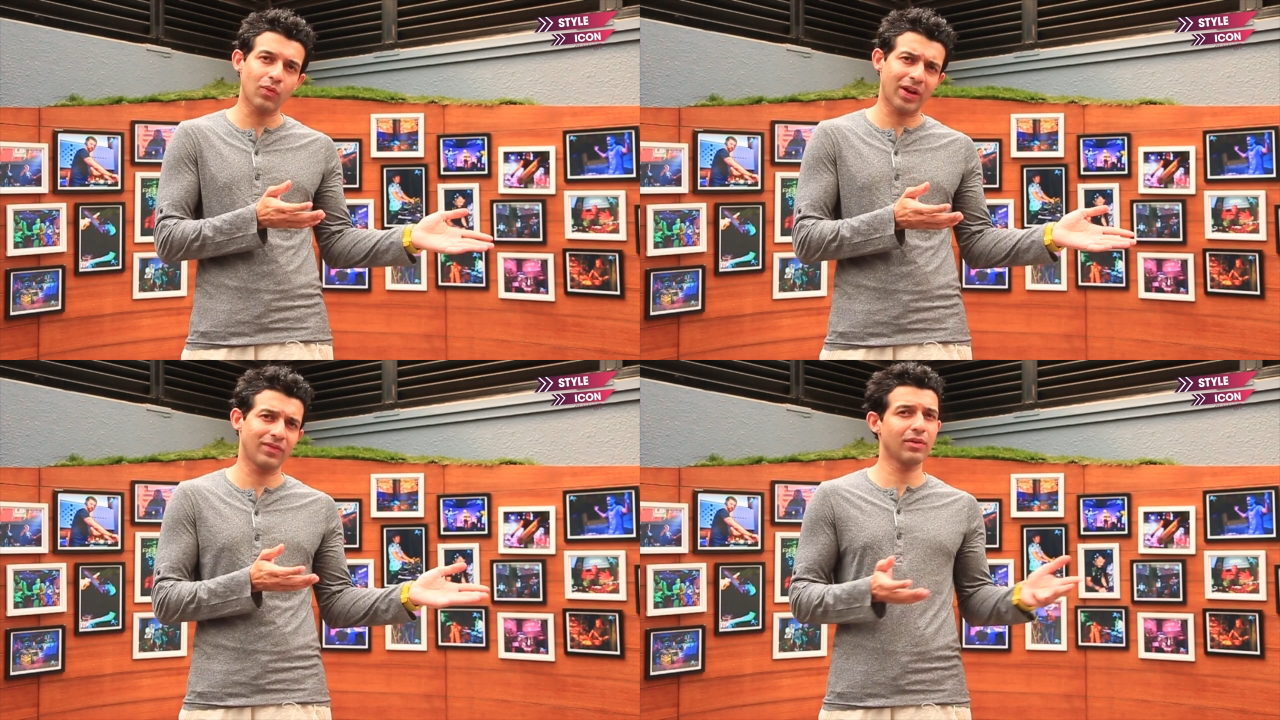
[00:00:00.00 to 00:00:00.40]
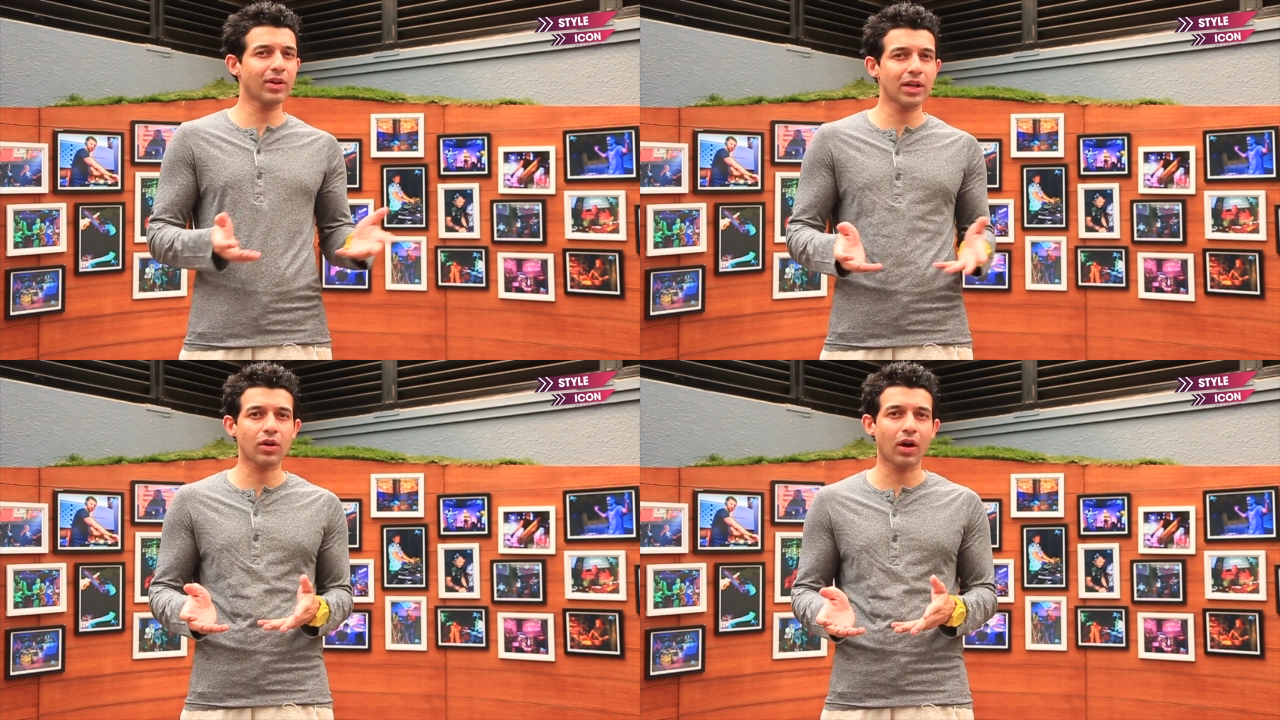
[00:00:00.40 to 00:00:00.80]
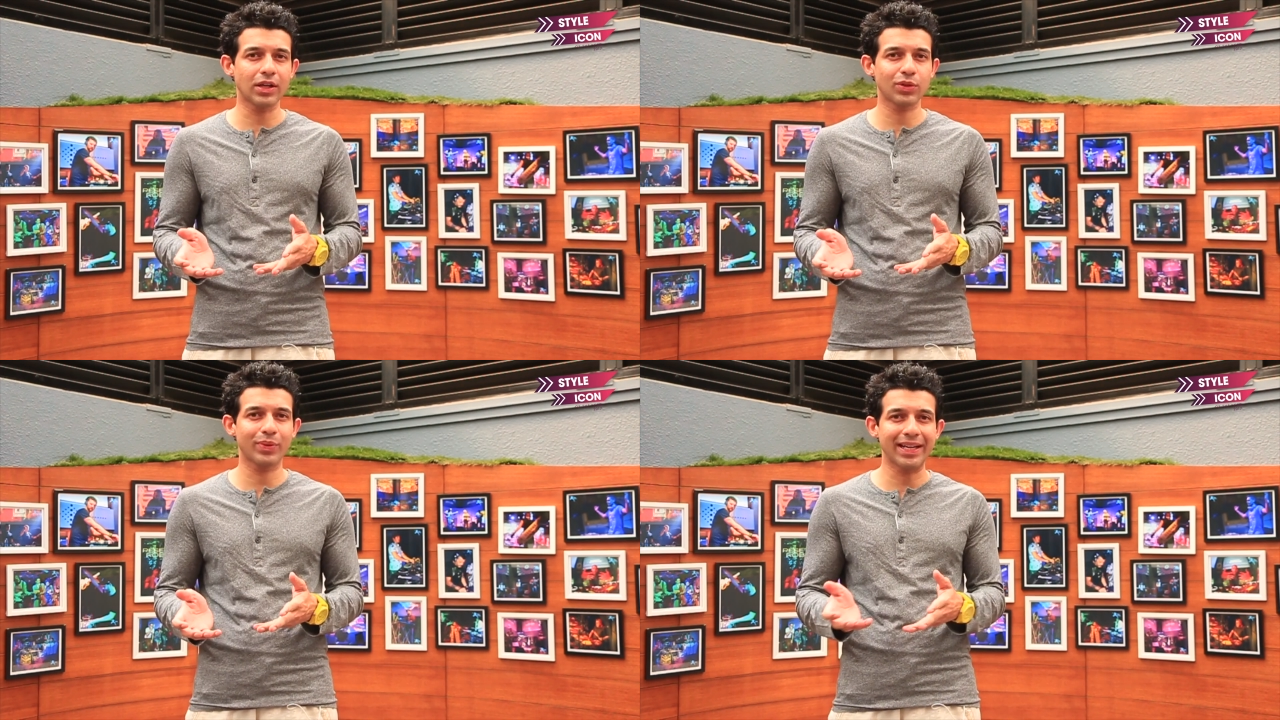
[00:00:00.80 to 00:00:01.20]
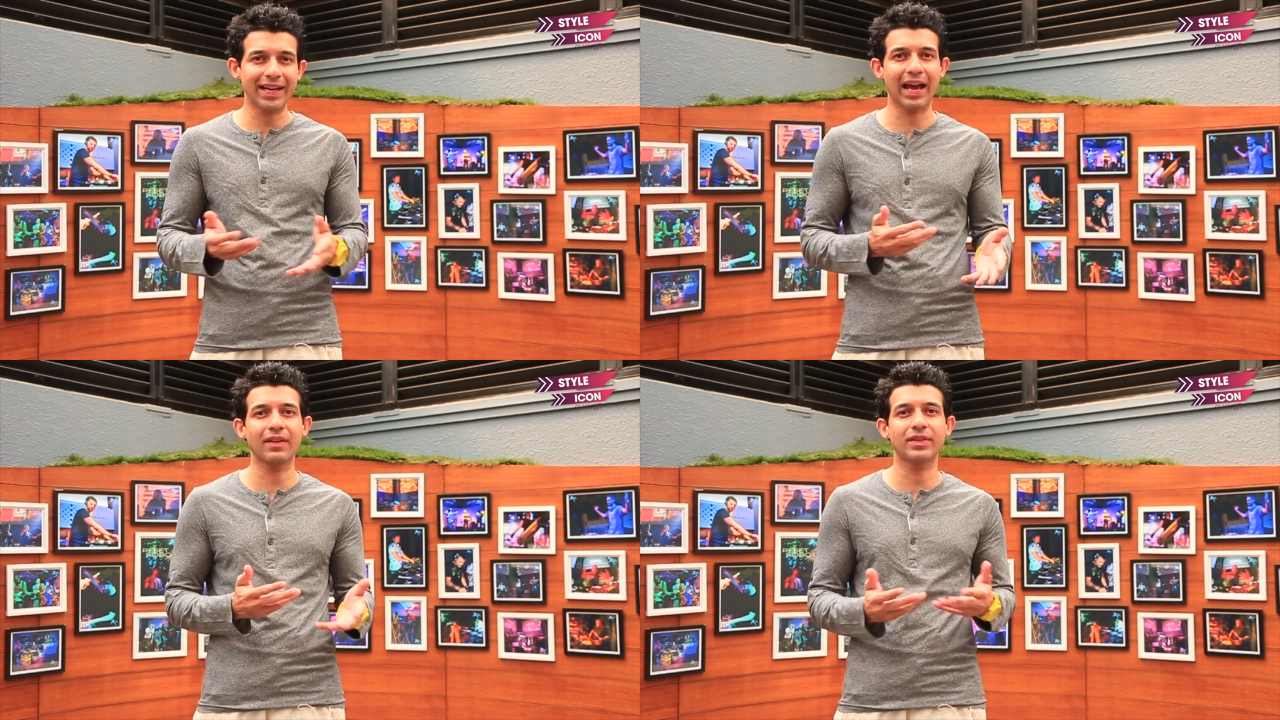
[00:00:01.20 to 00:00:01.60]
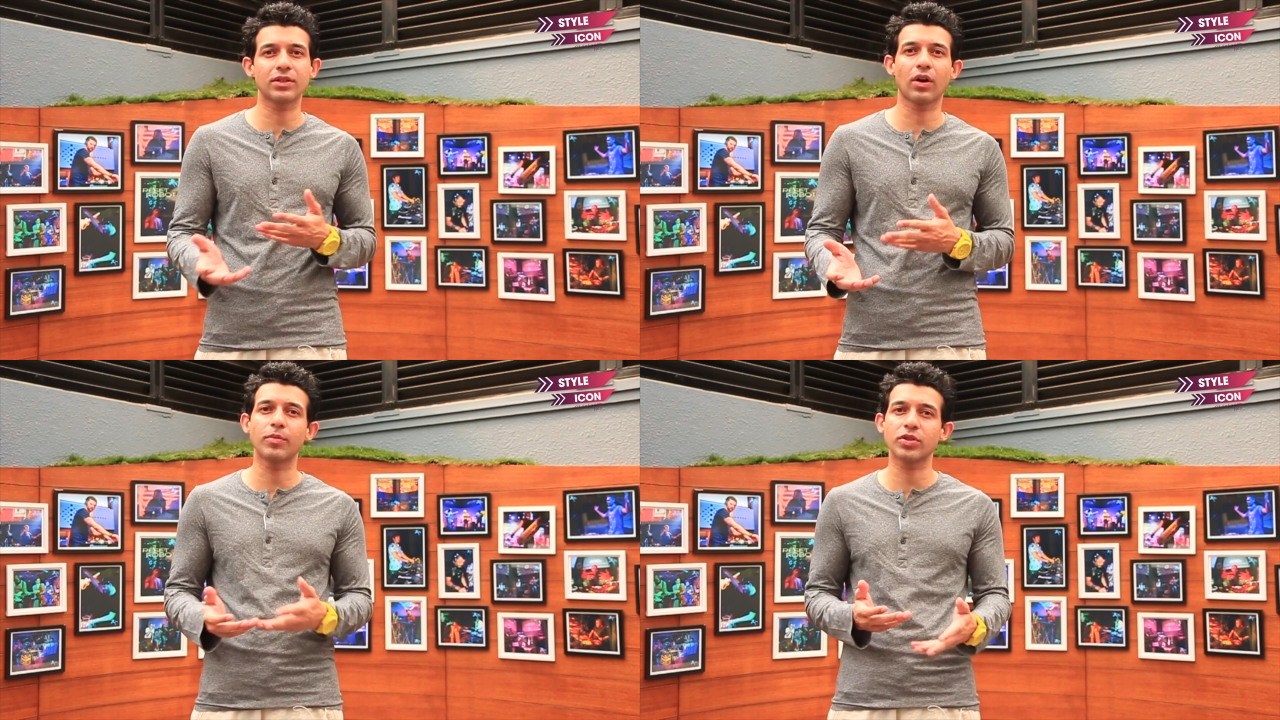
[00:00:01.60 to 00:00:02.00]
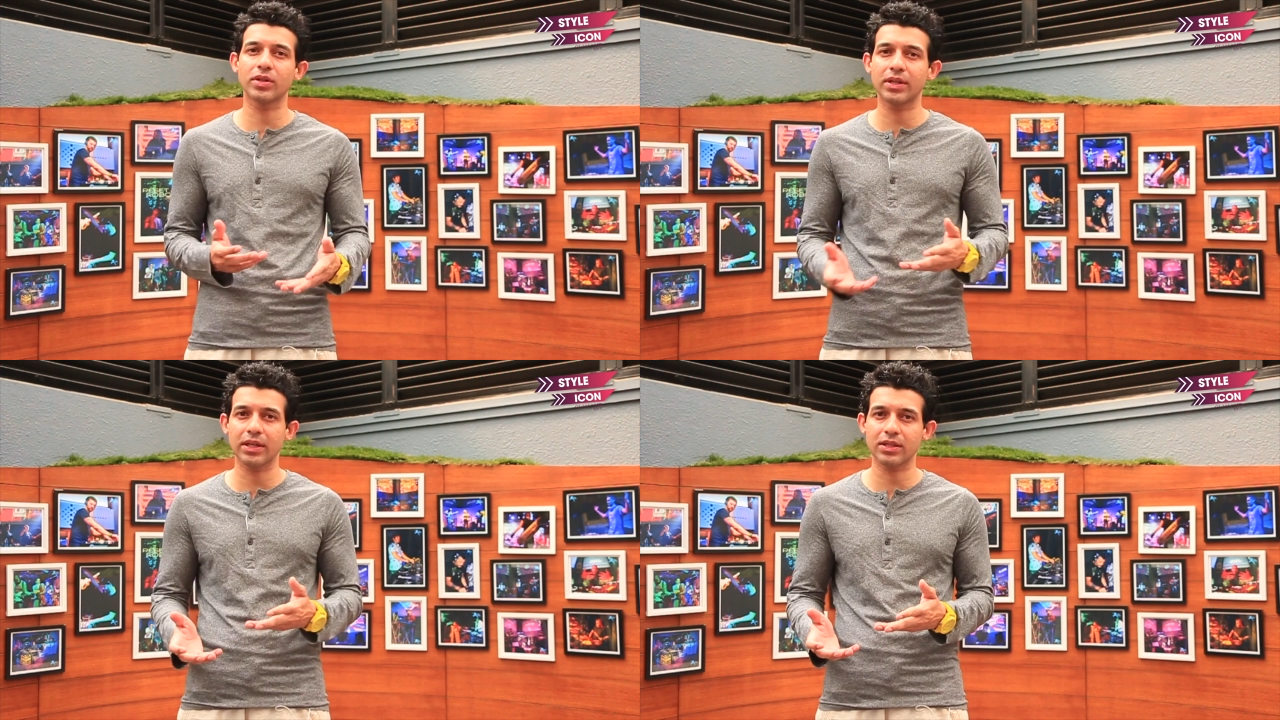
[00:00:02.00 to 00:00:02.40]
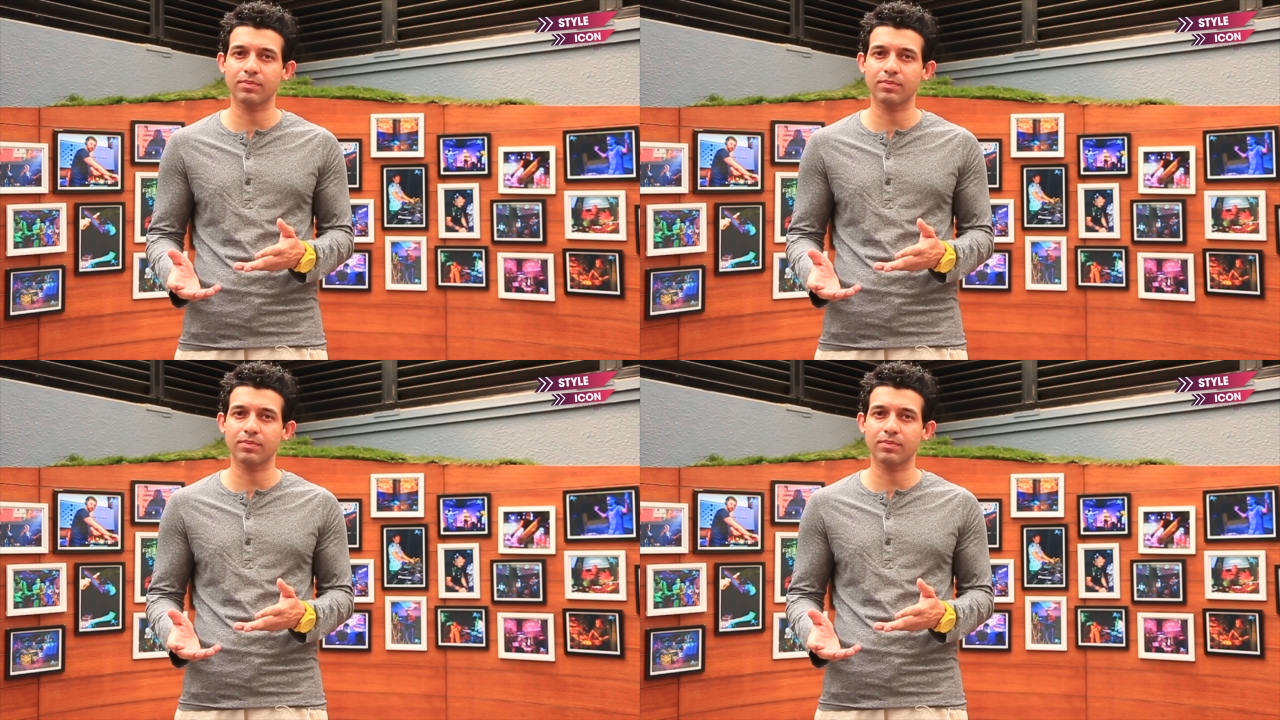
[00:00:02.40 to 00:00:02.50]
when we were in college, we didn't have these opportunities.